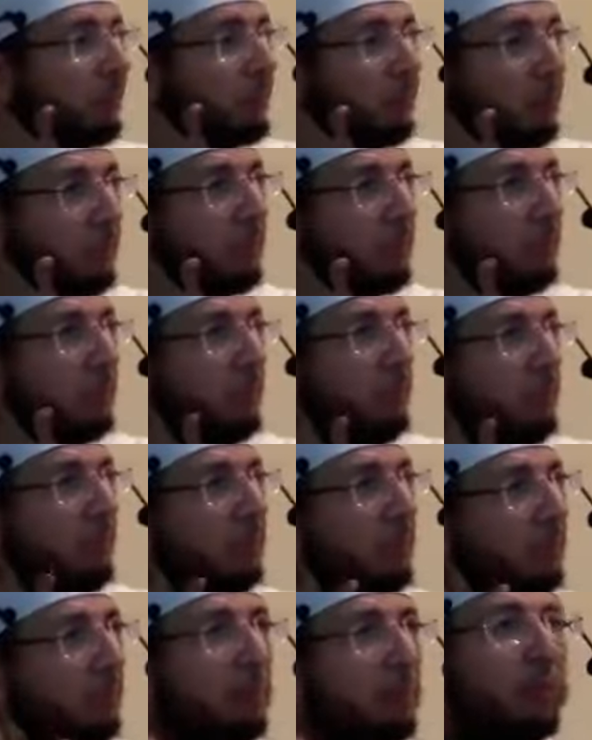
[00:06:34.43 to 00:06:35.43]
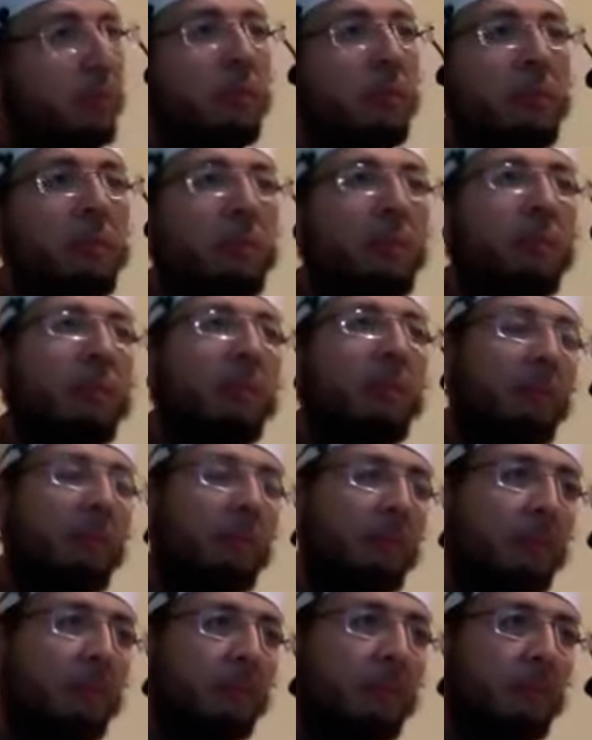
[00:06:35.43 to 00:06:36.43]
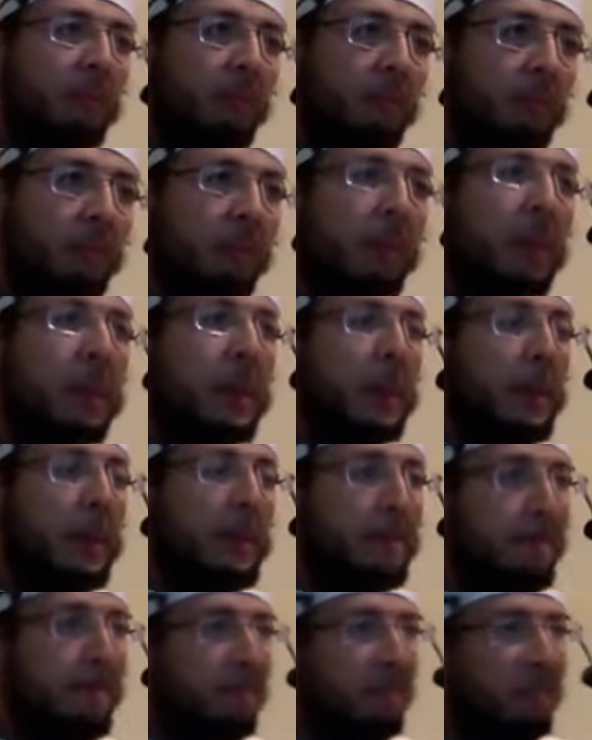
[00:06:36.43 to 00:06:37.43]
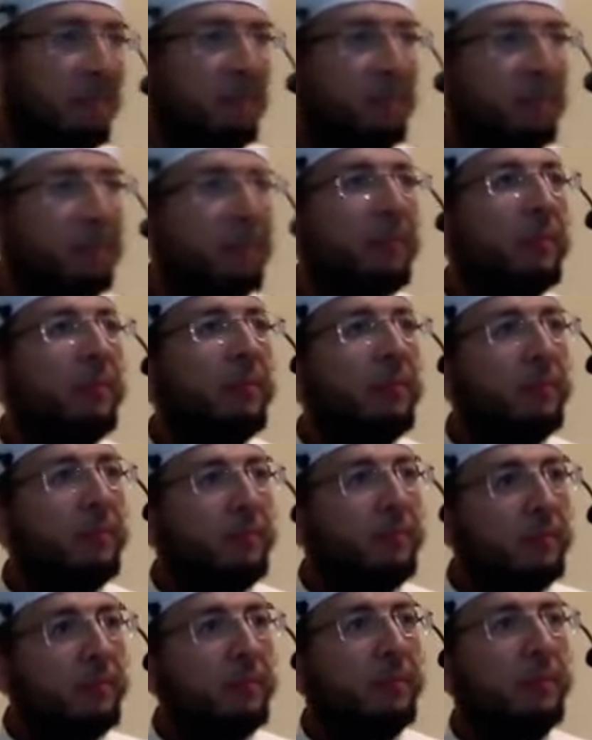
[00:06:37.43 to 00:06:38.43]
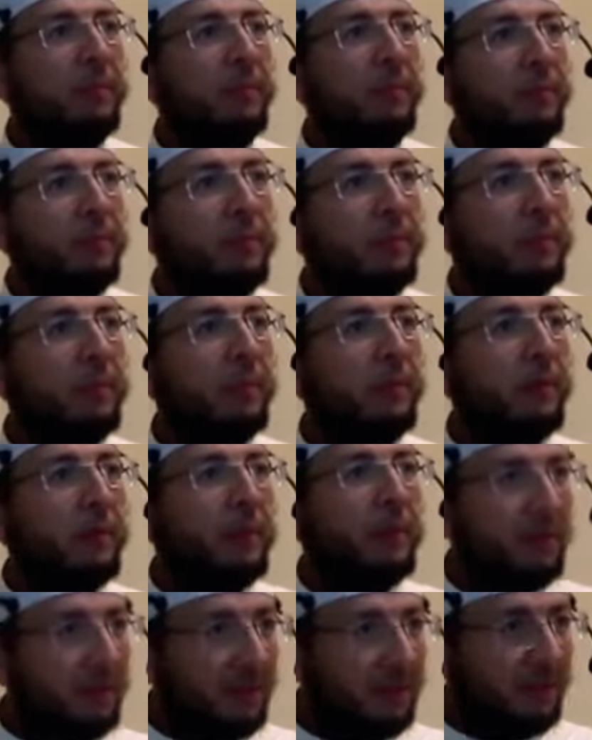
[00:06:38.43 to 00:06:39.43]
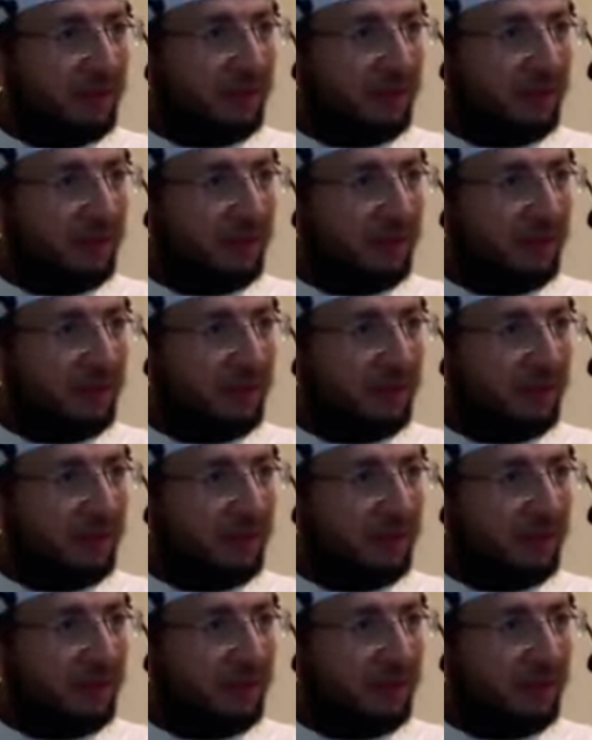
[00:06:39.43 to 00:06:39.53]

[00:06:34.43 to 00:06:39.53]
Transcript: Any worship or any doing that does not have rules in